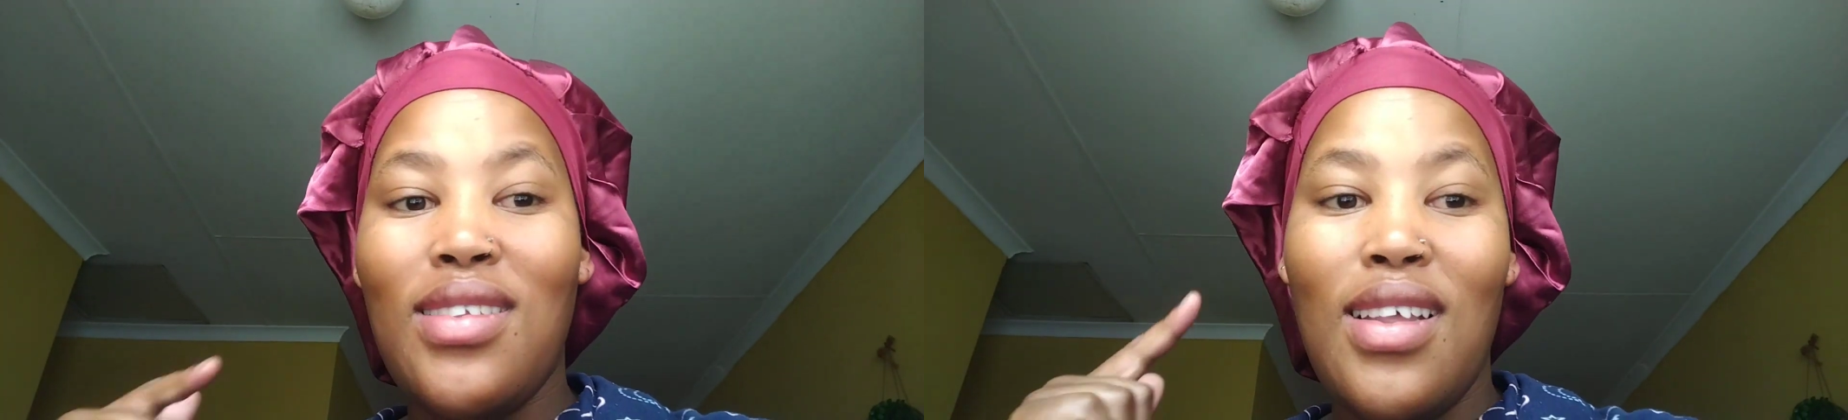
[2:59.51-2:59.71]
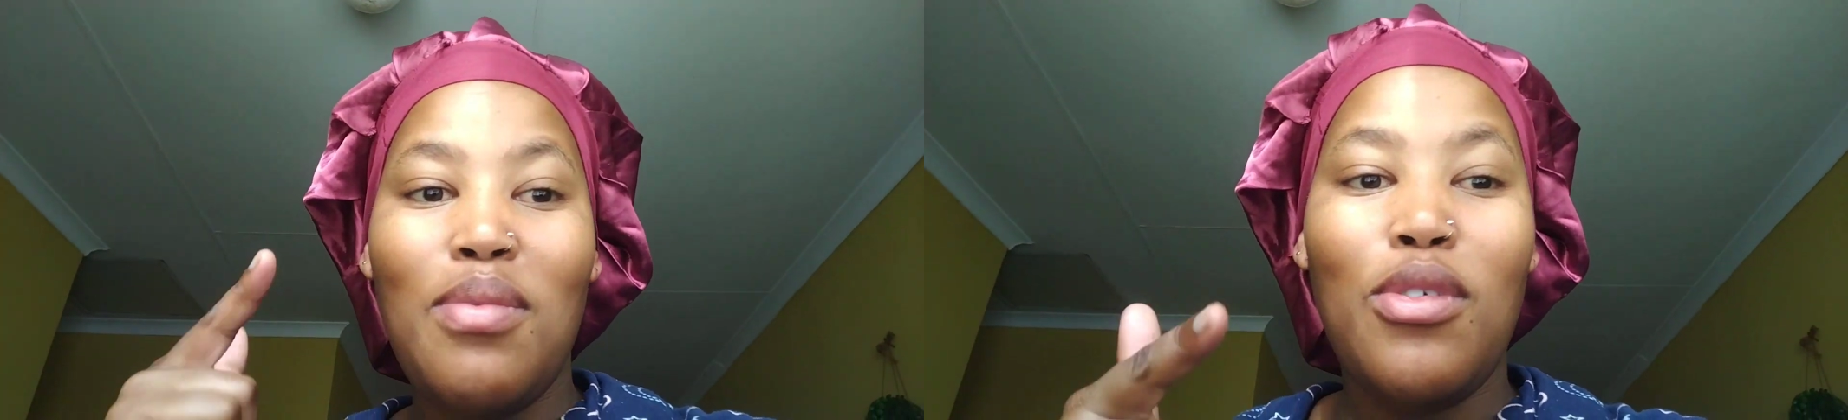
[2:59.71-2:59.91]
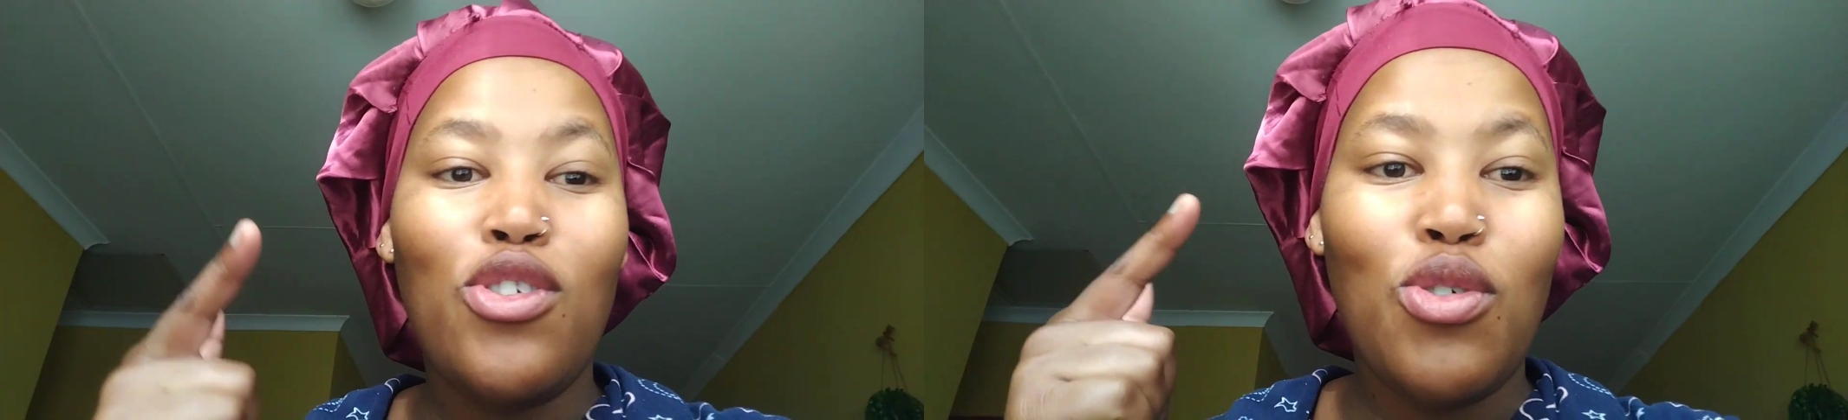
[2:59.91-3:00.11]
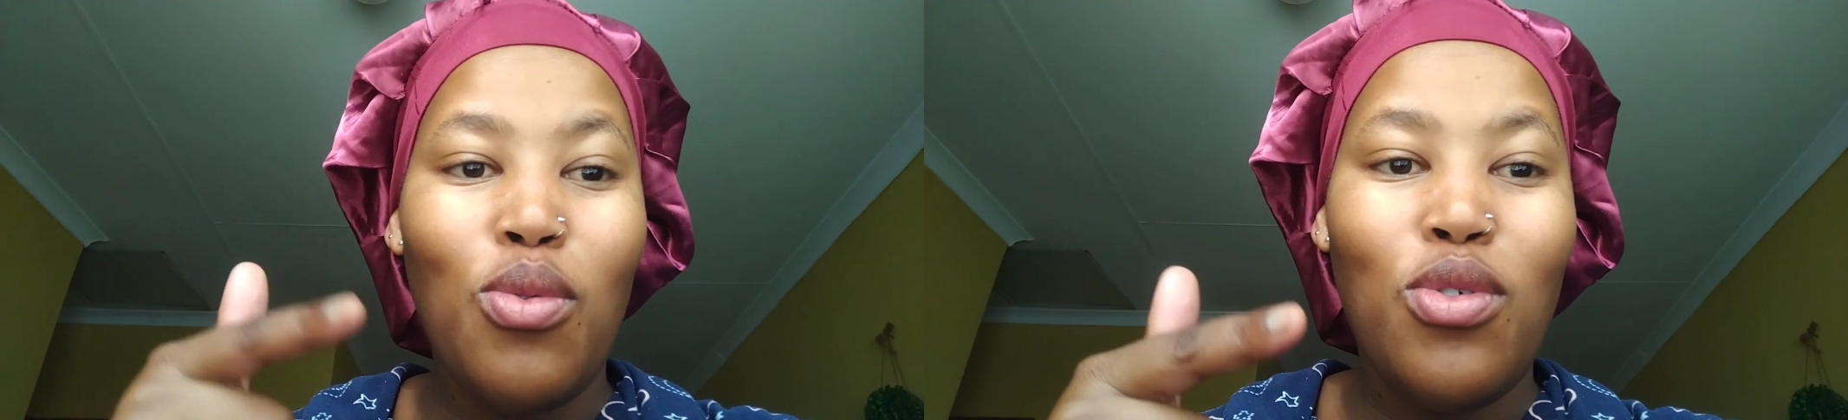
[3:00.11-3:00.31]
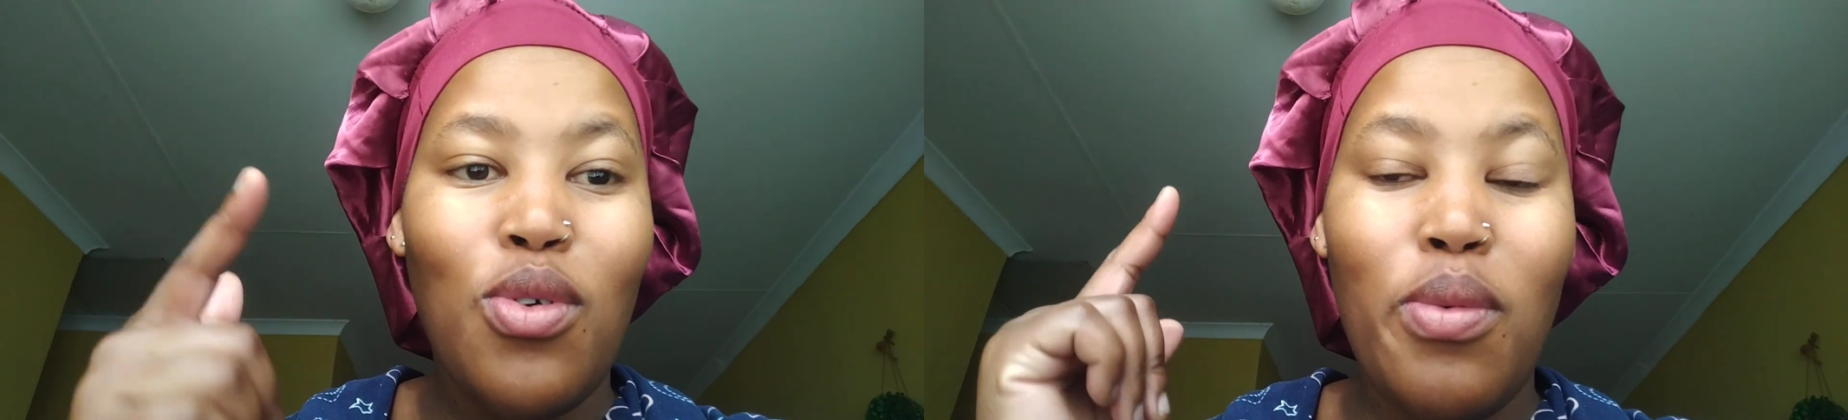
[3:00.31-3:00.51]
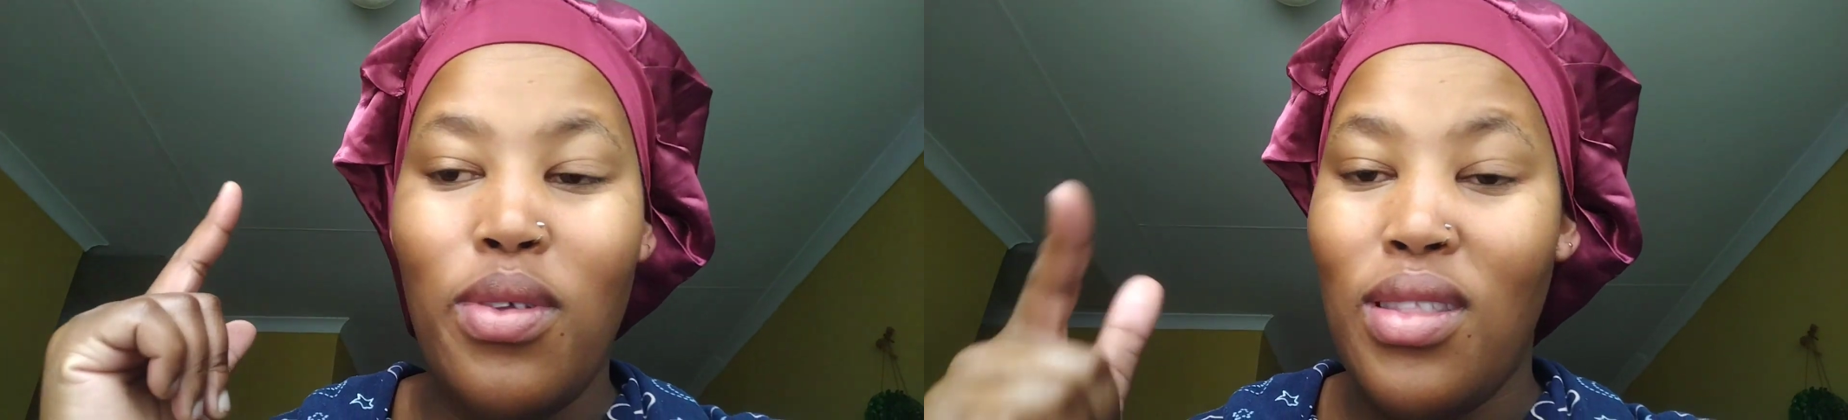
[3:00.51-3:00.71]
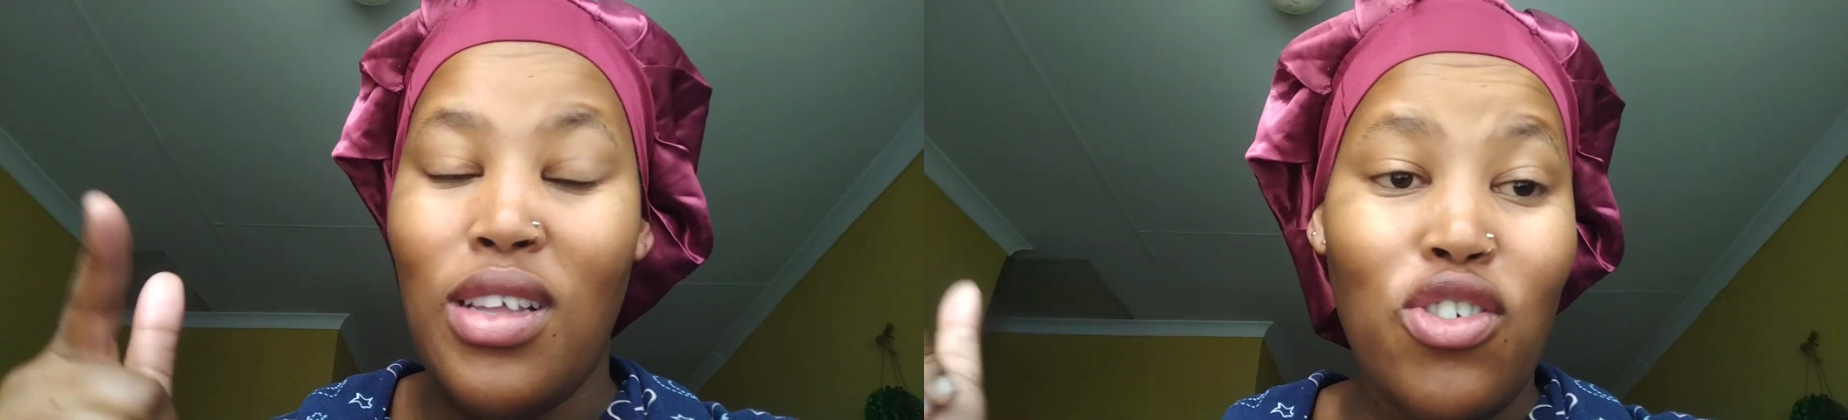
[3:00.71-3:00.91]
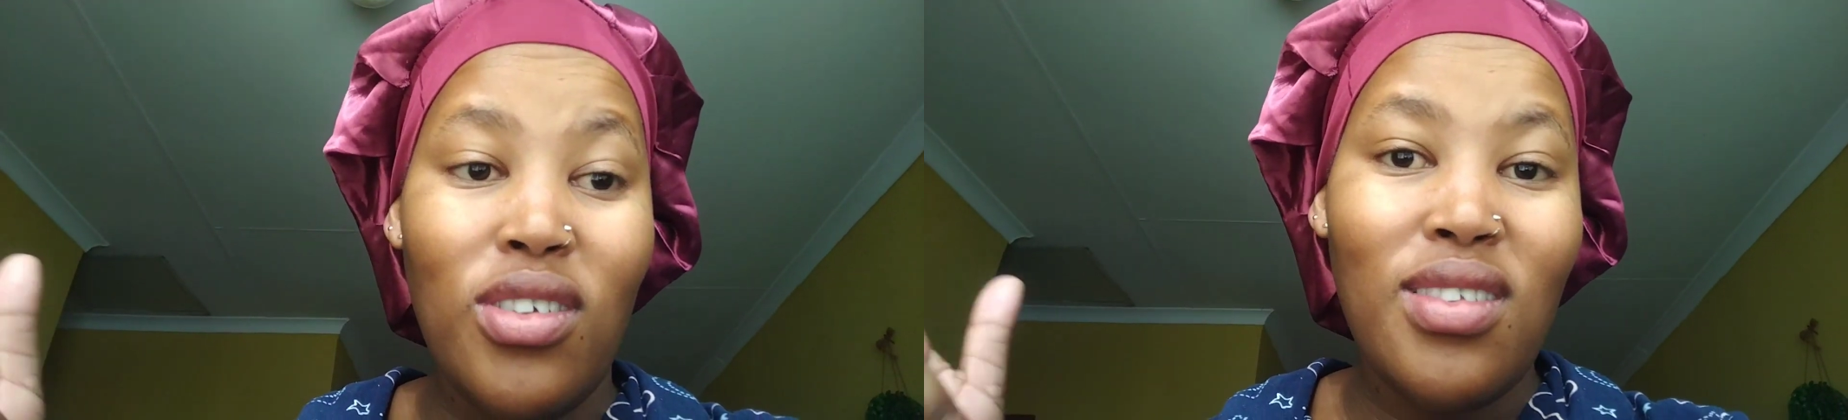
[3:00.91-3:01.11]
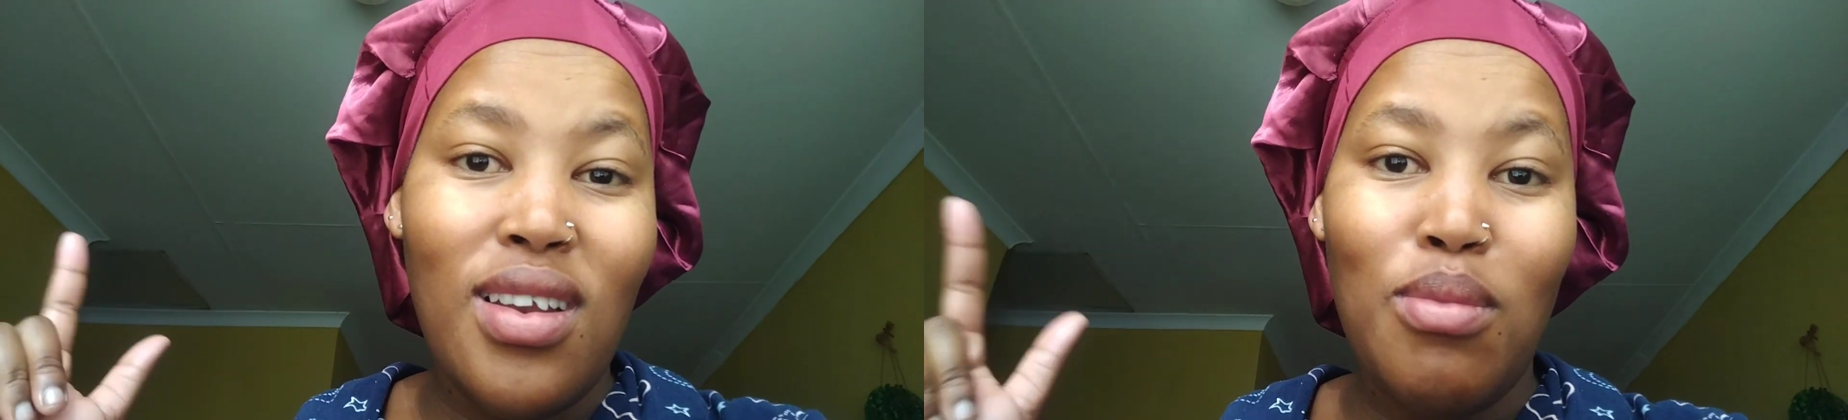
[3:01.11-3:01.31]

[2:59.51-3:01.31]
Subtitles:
let me show you the dress that